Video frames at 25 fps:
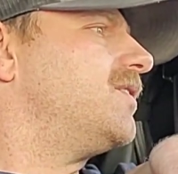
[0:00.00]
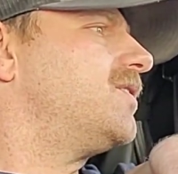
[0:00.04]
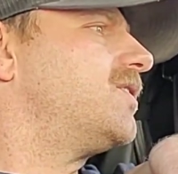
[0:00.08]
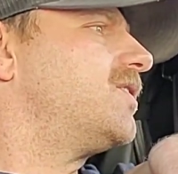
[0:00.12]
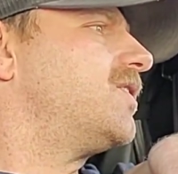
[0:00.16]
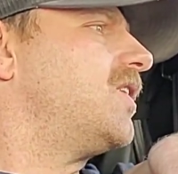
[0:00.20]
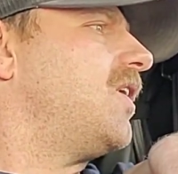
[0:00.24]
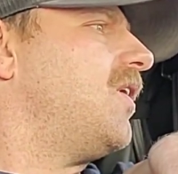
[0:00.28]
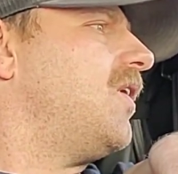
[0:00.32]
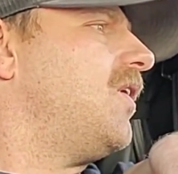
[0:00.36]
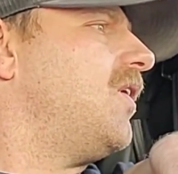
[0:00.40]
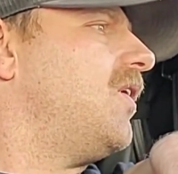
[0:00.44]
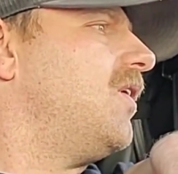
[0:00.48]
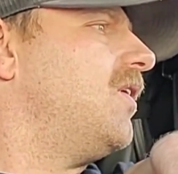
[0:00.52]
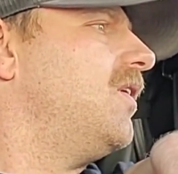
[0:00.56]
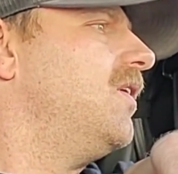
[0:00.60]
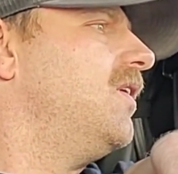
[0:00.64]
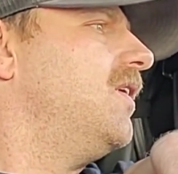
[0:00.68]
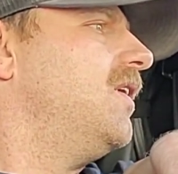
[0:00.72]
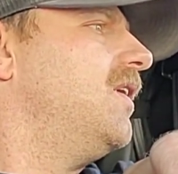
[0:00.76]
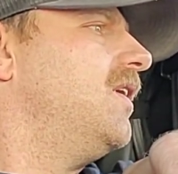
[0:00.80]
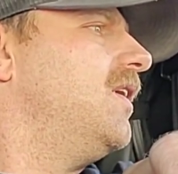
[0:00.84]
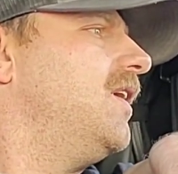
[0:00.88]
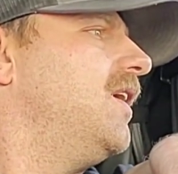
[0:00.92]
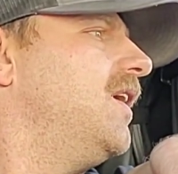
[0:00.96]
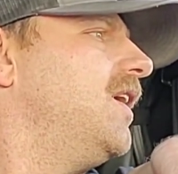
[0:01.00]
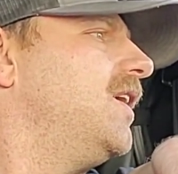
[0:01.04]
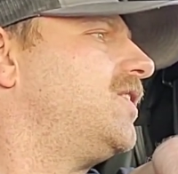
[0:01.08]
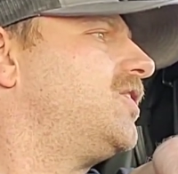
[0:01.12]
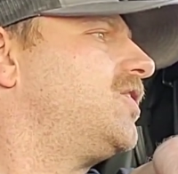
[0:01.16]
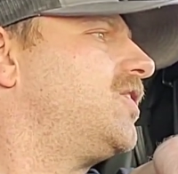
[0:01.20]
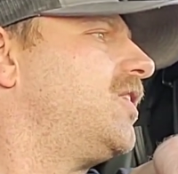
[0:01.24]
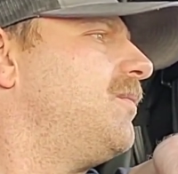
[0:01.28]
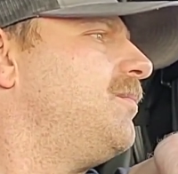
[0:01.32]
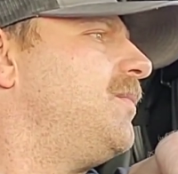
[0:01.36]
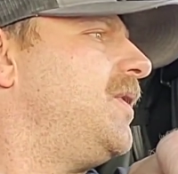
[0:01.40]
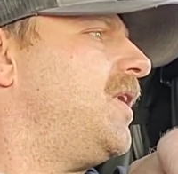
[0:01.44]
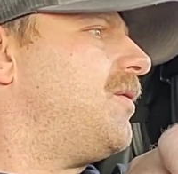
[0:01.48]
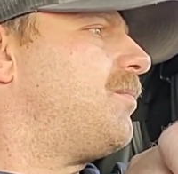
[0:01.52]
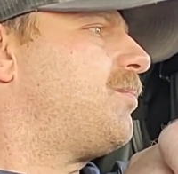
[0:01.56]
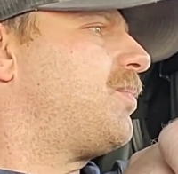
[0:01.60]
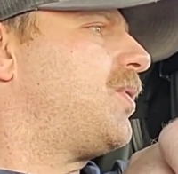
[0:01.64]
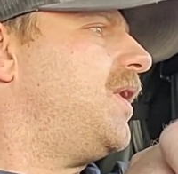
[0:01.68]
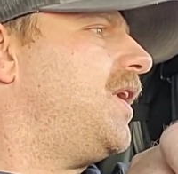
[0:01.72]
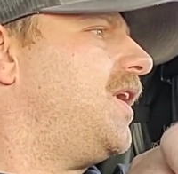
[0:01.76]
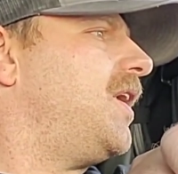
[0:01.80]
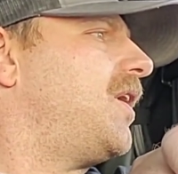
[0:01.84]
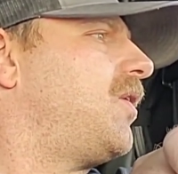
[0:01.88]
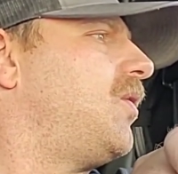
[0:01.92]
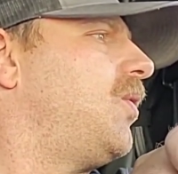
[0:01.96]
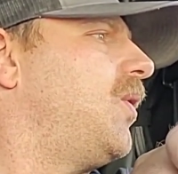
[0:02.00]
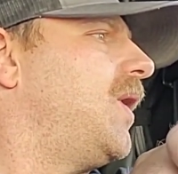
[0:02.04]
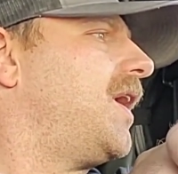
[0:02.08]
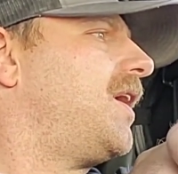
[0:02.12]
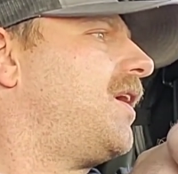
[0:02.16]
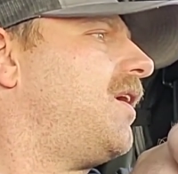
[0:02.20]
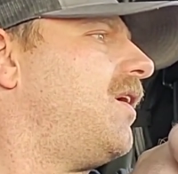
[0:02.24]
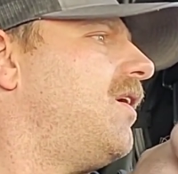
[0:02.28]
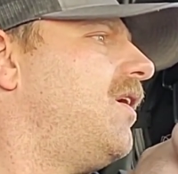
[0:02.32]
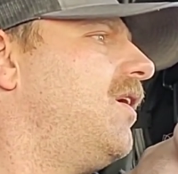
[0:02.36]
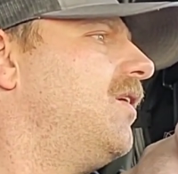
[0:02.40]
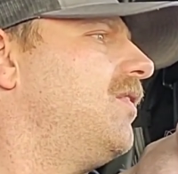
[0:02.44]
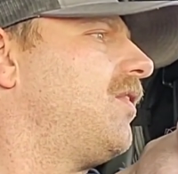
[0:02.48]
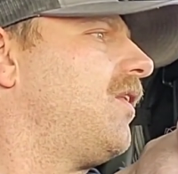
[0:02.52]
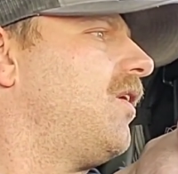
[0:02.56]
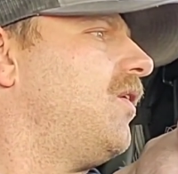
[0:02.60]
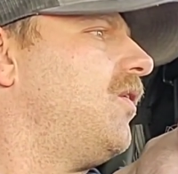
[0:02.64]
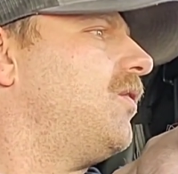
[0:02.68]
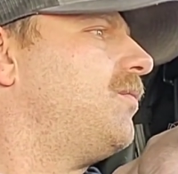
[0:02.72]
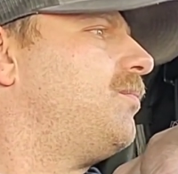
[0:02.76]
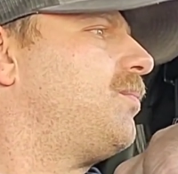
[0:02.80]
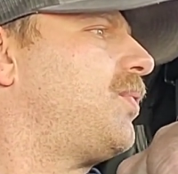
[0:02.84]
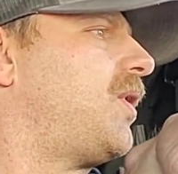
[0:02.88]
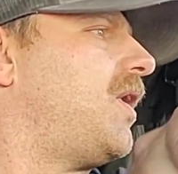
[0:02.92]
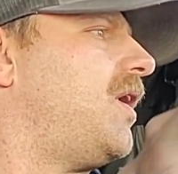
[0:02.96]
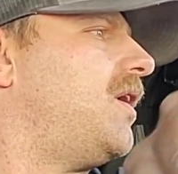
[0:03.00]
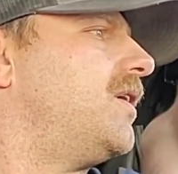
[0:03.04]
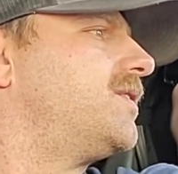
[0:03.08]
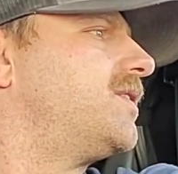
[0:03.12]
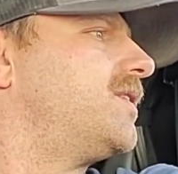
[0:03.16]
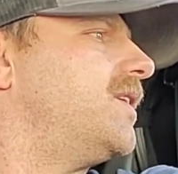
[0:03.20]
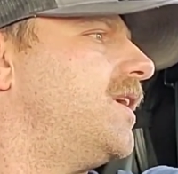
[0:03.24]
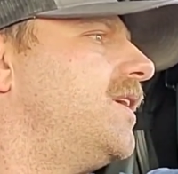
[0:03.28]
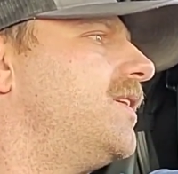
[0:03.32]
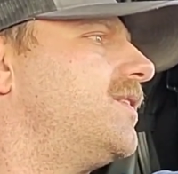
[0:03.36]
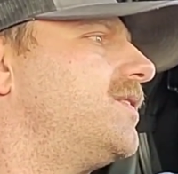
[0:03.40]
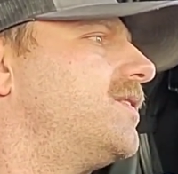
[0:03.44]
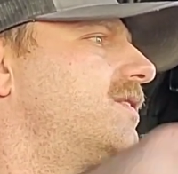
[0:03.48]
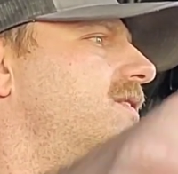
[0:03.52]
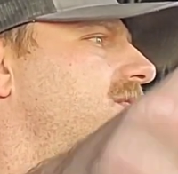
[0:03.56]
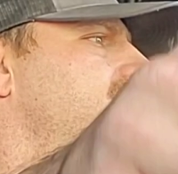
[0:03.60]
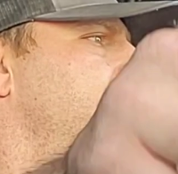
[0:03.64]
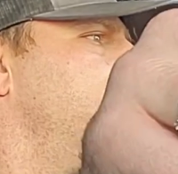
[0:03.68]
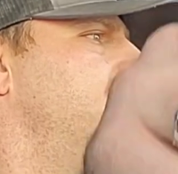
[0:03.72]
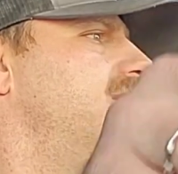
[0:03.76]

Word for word: So it should be a pretty quick unload process